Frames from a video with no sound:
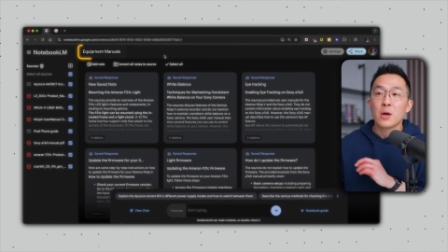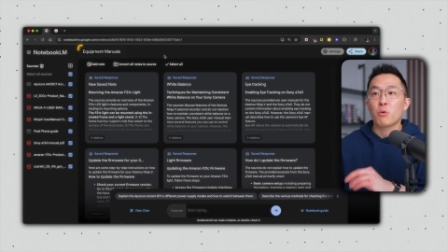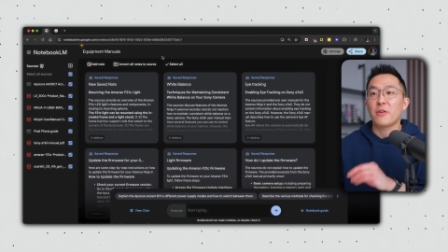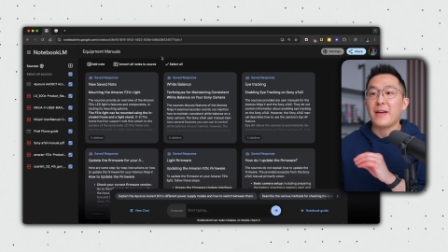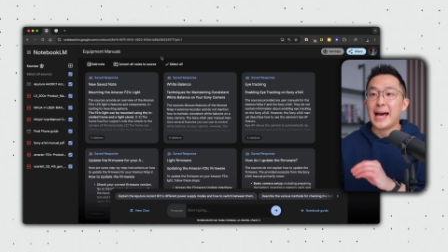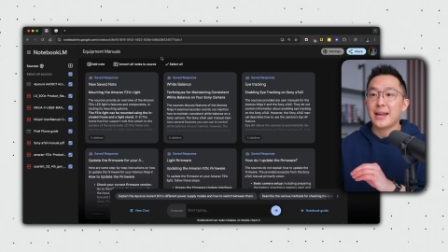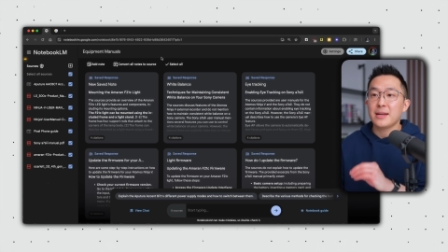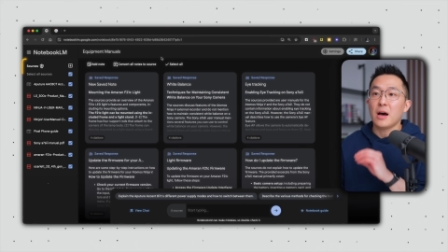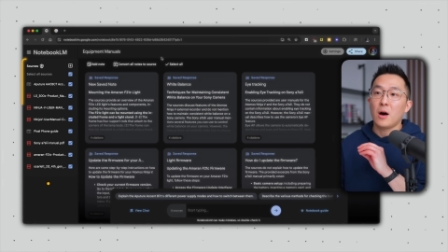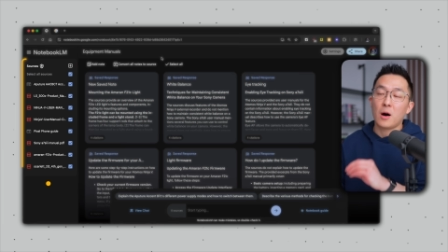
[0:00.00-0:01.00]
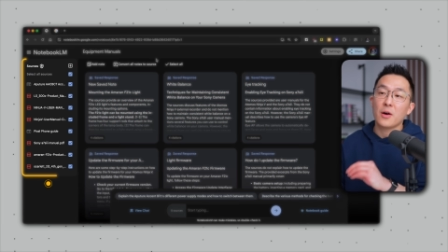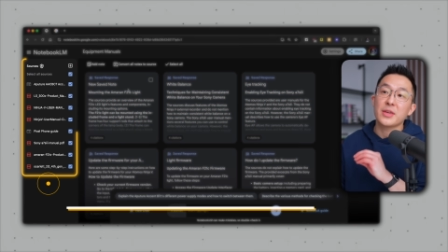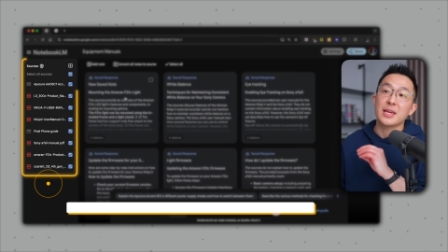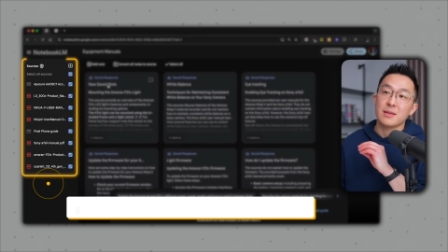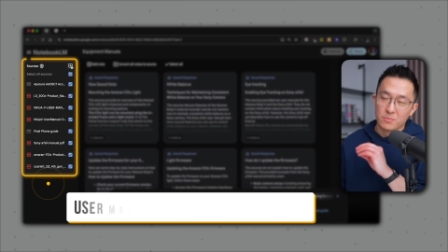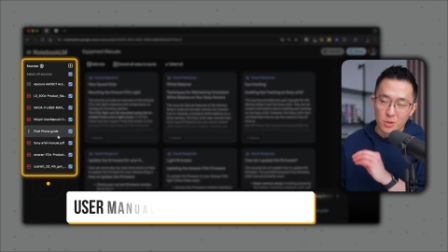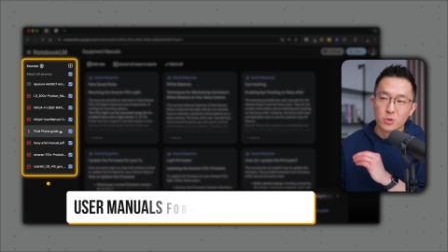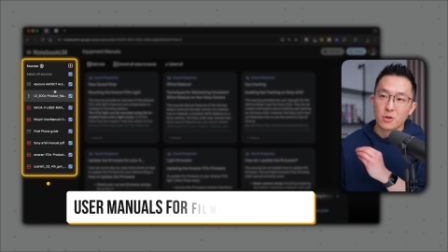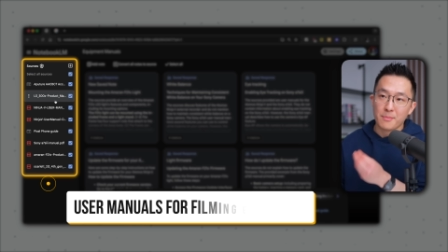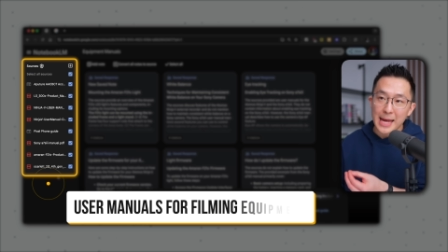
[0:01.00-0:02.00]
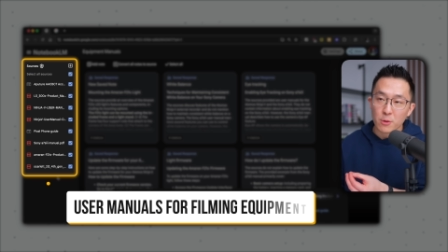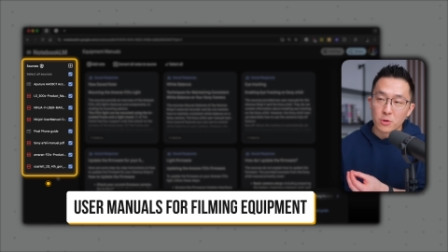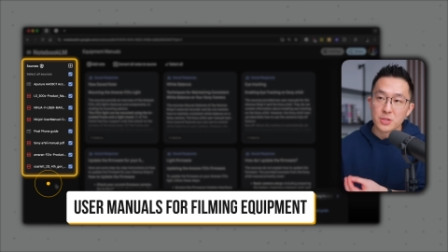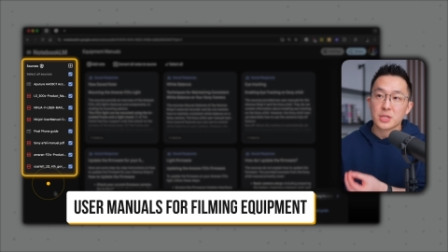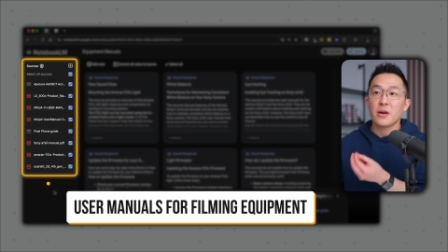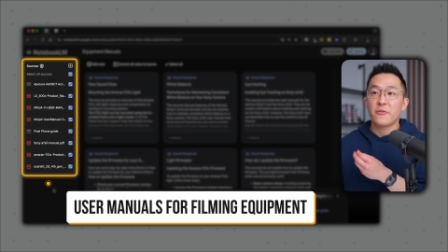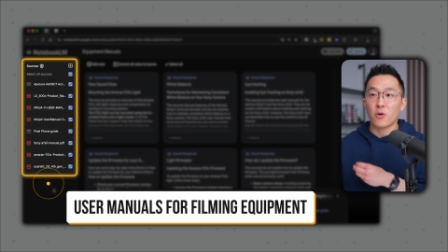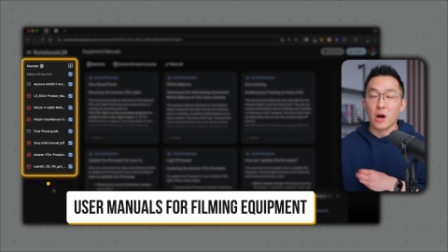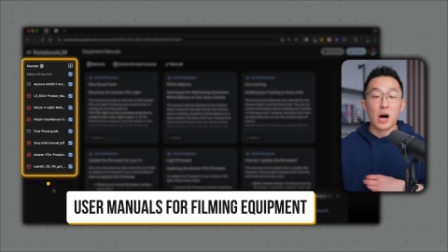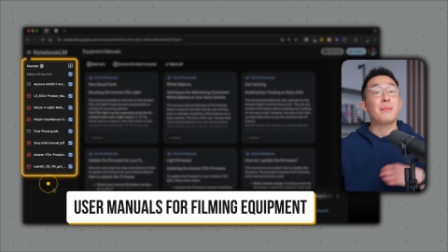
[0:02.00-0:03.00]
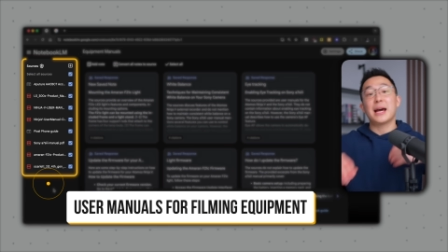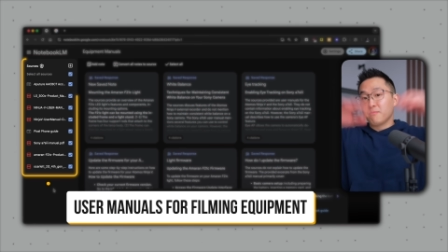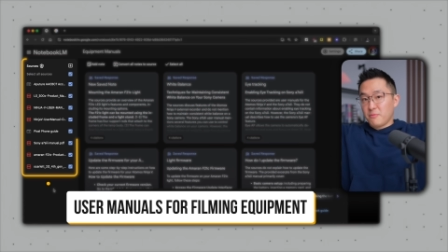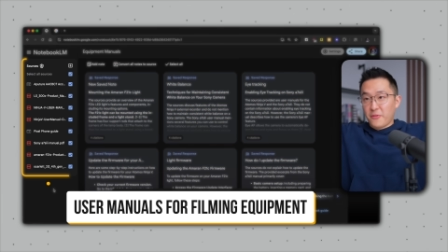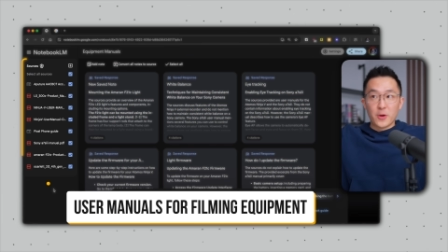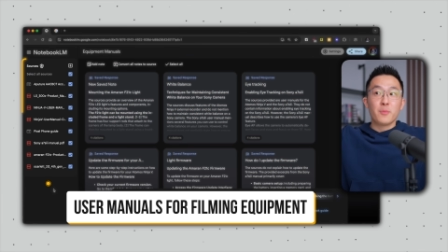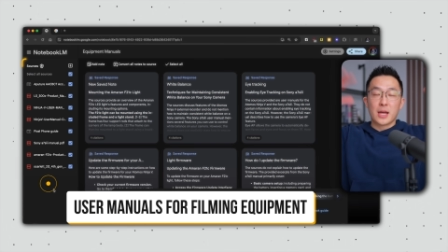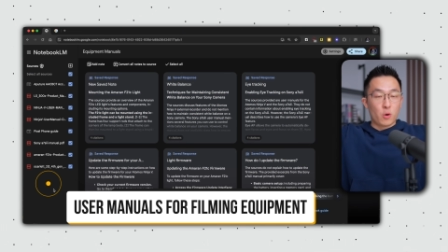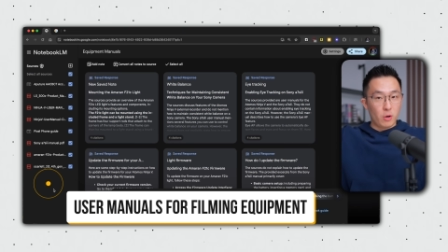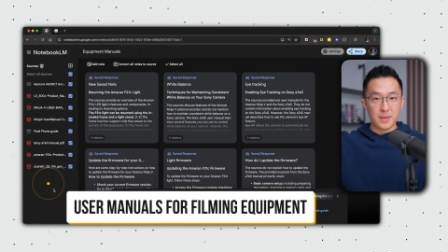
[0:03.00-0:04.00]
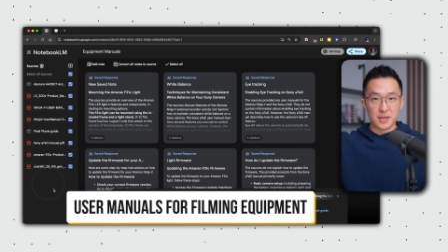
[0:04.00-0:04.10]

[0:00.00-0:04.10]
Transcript: where I've added all the user manuals for all my filming equipment.